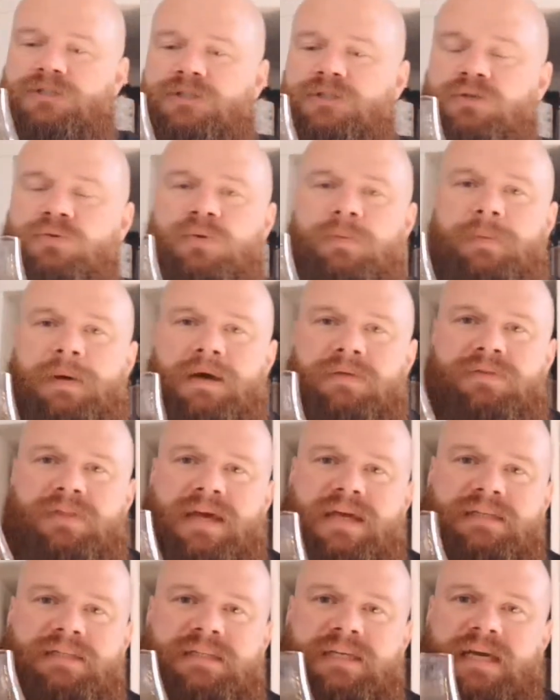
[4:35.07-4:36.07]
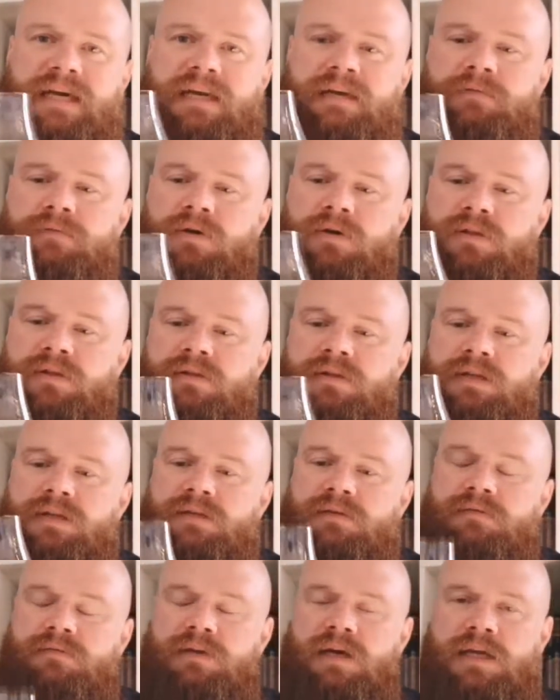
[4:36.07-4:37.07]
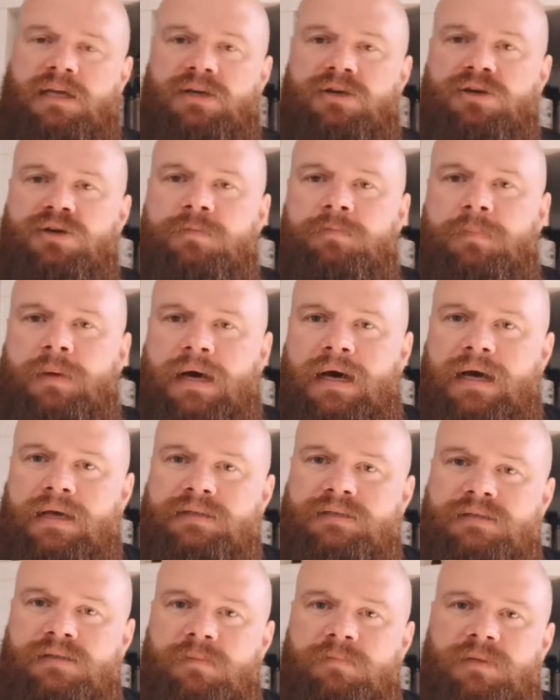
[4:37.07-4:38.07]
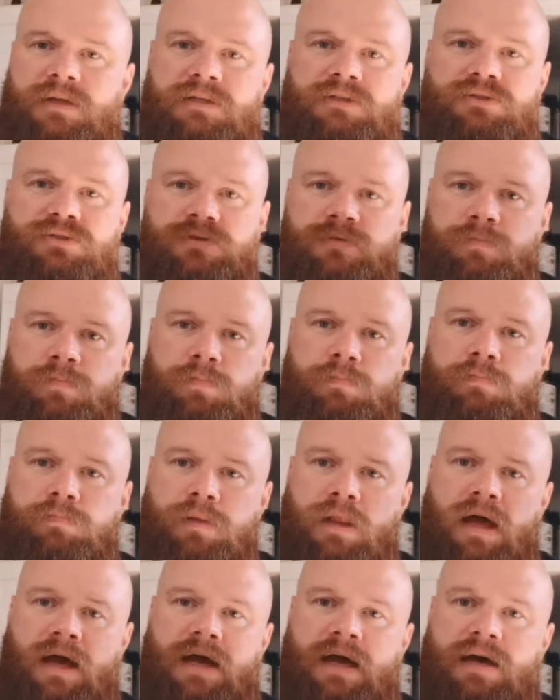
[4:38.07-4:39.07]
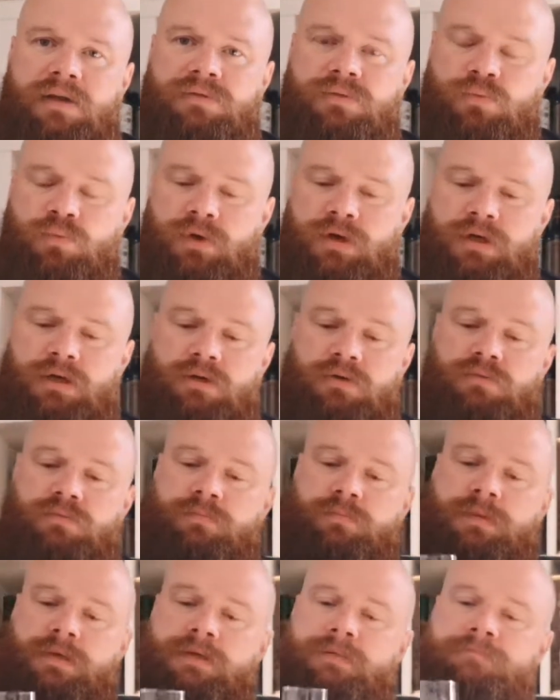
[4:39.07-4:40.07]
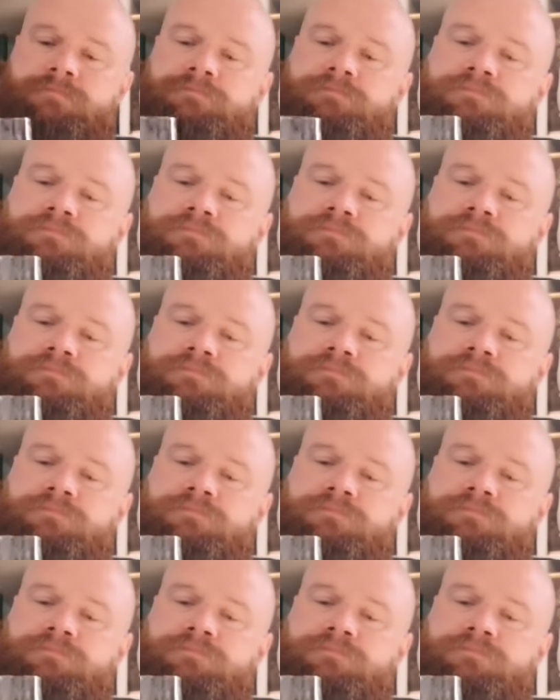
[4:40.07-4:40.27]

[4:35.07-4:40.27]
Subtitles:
to do about that yet, other than I could buy something to block out the window, but